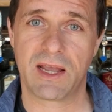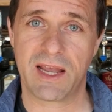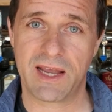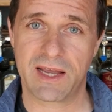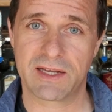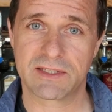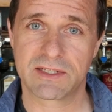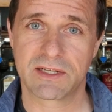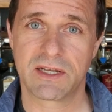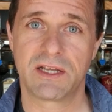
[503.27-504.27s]

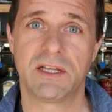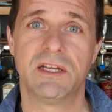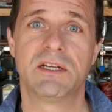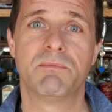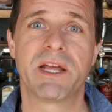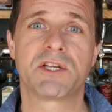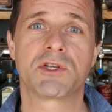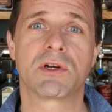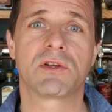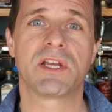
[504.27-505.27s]
And you need to make
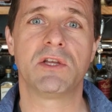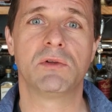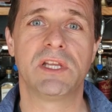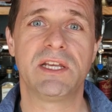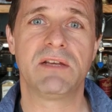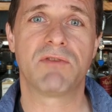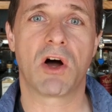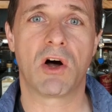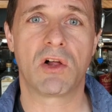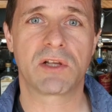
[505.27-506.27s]
sure that you leave
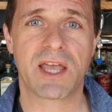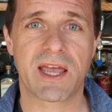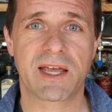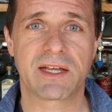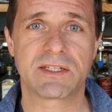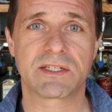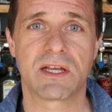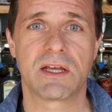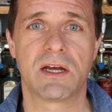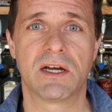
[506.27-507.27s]
all kegs